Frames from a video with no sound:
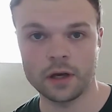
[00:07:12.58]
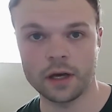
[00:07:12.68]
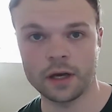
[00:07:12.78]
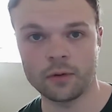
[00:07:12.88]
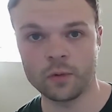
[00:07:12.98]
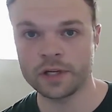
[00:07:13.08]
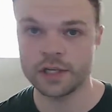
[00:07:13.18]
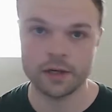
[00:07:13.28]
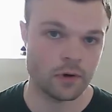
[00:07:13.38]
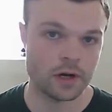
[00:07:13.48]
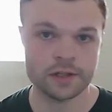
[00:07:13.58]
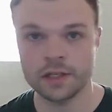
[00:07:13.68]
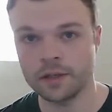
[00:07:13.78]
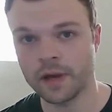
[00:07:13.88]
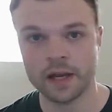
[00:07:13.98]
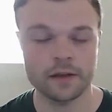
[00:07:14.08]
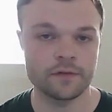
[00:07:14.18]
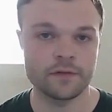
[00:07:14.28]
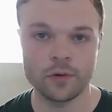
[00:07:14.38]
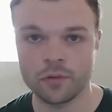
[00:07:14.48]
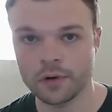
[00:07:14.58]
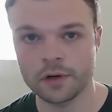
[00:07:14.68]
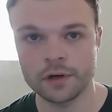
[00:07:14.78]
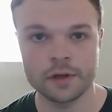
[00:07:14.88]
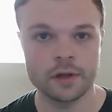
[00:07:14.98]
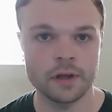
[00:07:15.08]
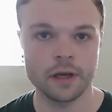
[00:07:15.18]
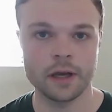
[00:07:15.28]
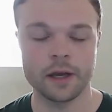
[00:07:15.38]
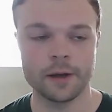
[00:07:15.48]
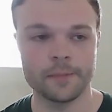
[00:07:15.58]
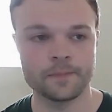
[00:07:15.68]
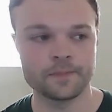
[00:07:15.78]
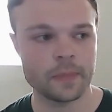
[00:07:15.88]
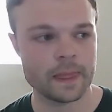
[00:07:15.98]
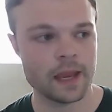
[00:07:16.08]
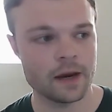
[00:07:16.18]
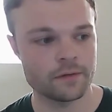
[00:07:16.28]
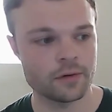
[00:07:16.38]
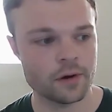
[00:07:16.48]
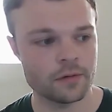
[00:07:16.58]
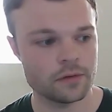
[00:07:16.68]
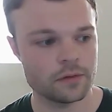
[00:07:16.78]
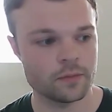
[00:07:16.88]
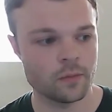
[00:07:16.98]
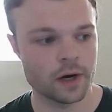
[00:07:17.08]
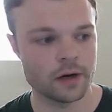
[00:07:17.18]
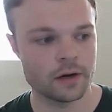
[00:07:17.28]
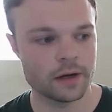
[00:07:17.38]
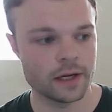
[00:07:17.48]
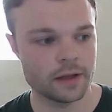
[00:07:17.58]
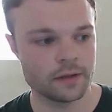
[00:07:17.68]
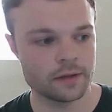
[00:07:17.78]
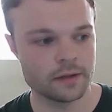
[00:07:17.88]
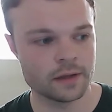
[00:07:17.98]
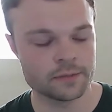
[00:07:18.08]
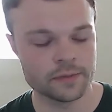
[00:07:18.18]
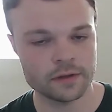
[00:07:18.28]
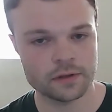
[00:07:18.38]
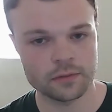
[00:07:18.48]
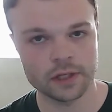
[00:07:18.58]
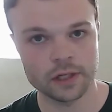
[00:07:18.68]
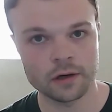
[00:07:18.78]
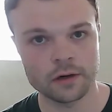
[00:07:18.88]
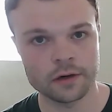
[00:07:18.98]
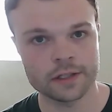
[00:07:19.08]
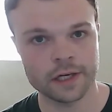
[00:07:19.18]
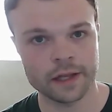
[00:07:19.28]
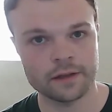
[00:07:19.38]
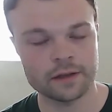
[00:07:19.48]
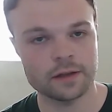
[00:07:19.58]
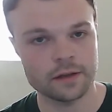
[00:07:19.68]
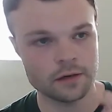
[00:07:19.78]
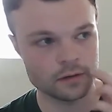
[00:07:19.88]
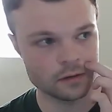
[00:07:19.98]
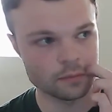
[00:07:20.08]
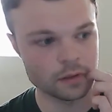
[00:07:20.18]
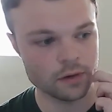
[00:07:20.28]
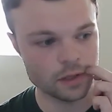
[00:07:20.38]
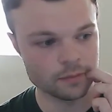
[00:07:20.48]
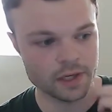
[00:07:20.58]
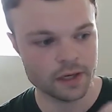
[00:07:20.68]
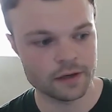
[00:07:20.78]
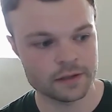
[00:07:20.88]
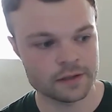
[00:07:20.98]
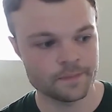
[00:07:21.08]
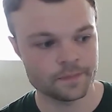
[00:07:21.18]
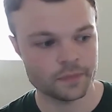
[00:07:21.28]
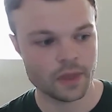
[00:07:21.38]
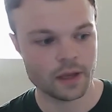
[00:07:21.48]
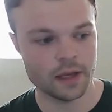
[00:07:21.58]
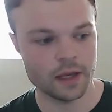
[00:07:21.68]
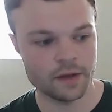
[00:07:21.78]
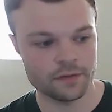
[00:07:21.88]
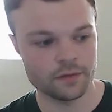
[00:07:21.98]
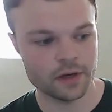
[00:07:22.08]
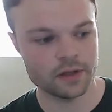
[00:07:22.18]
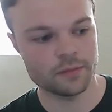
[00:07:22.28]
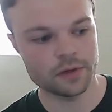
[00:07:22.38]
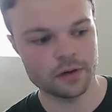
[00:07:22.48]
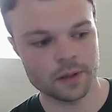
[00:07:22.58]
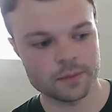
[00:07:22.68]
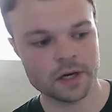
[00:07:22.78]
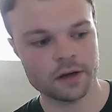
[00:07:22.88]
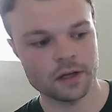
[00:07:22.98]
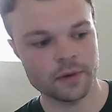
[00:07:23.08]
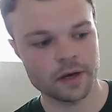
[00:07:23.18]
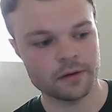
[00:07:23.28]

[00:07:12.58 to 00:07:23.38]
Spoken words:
wishy-washy, back and forward kind of growth where these books are really large, and I think that they're a little bloated because if you've read them, you know what I'm talking about.